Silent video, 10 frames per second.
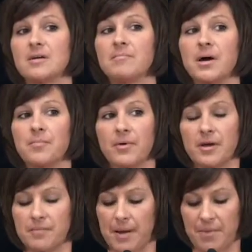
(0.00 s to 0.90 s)

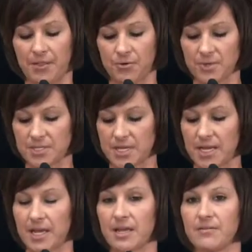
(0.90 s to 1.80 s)
My mother was
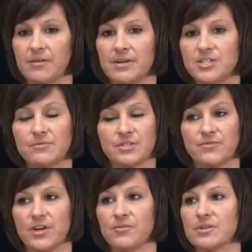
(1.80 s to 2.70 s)
she was a
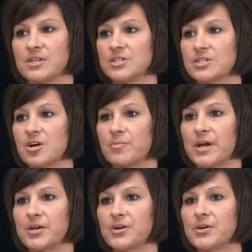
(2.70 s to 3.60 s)
very religious
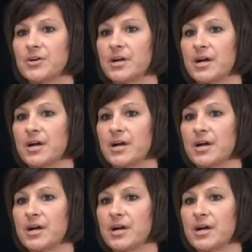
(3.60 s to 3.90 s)
homemaker,